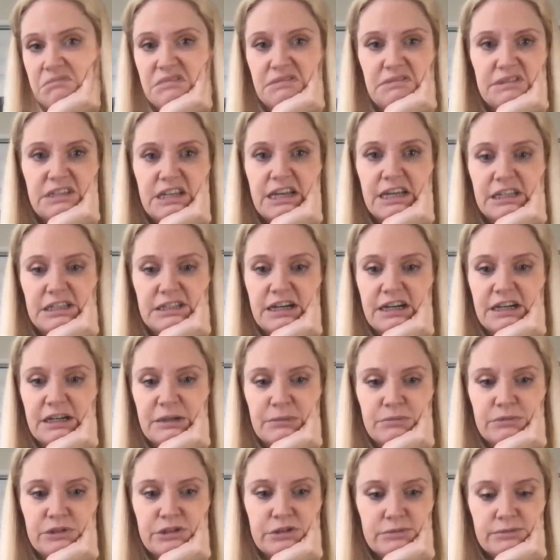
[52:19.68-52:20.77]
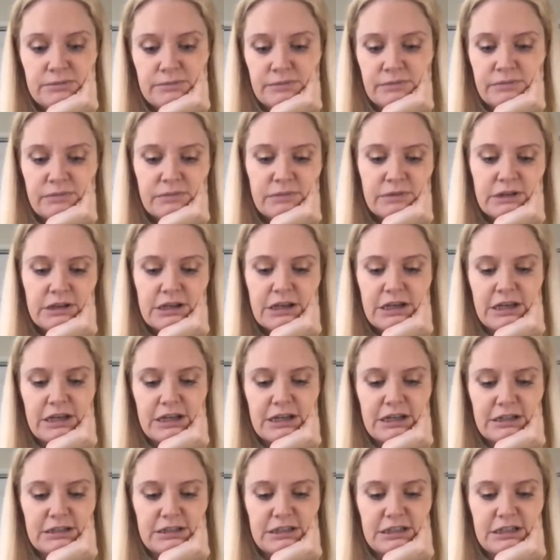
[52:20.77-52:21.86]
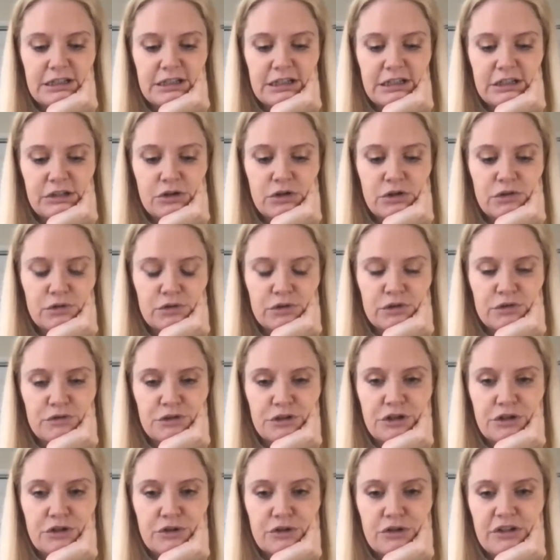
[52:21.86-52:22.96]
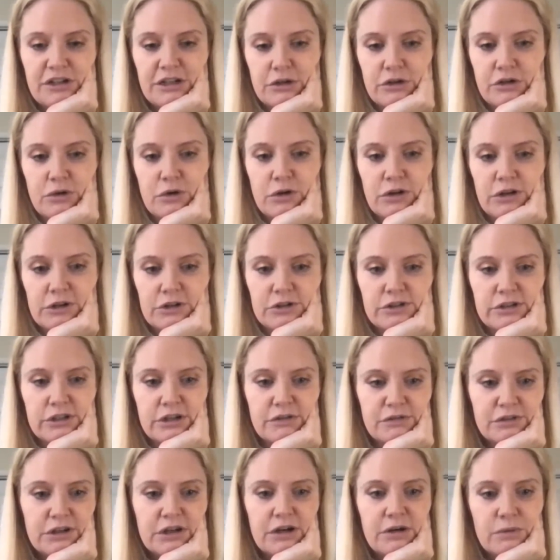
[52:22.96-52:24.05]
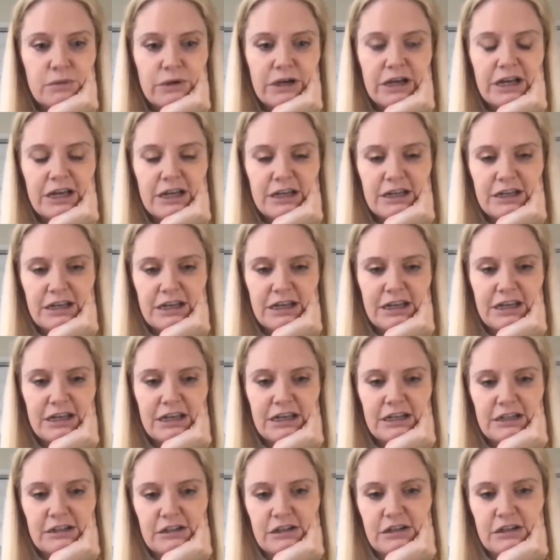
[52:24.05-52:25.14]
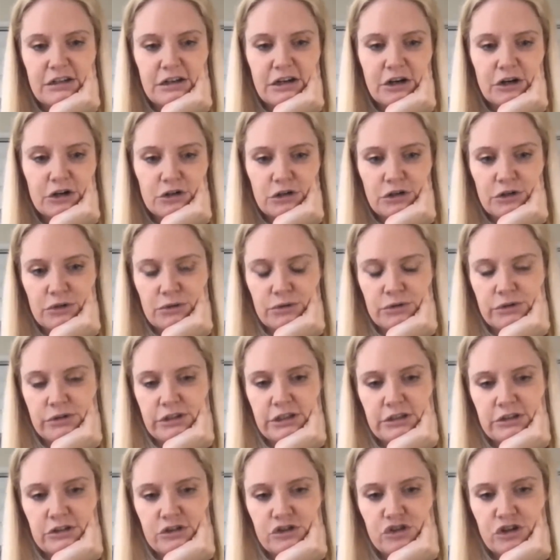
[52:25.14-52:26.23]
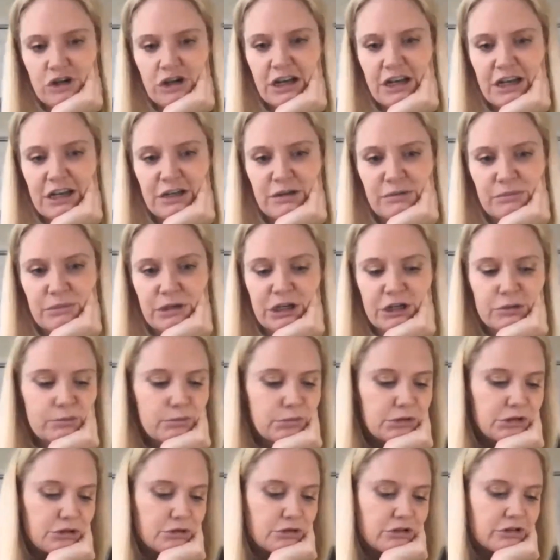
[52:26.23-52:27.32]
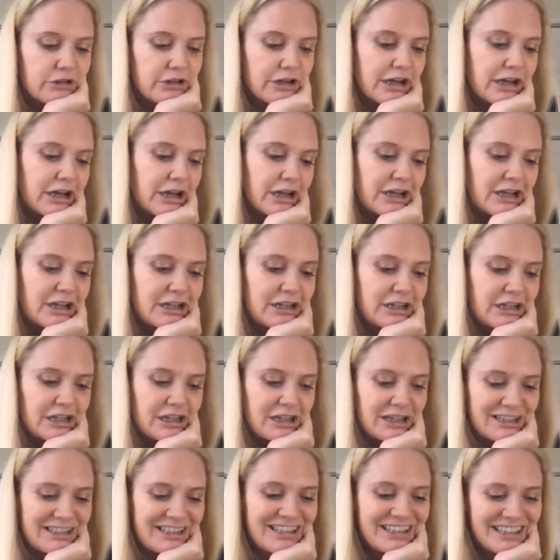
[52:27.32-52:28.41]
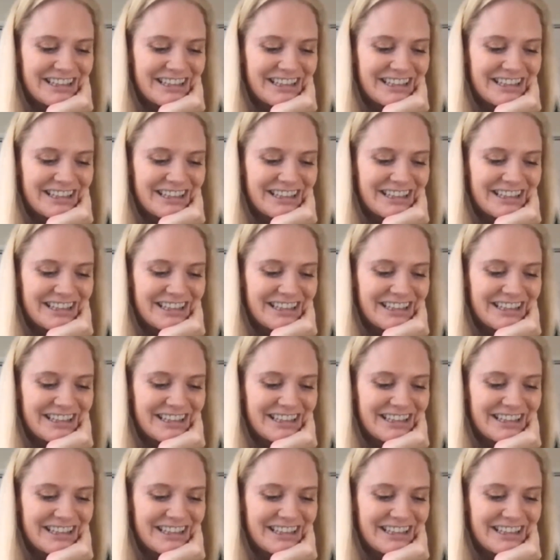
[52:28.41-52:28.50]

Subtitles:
10 times, and it overflowed, and all our stuff got wet, and our clothes didn't dry, and my computer died, and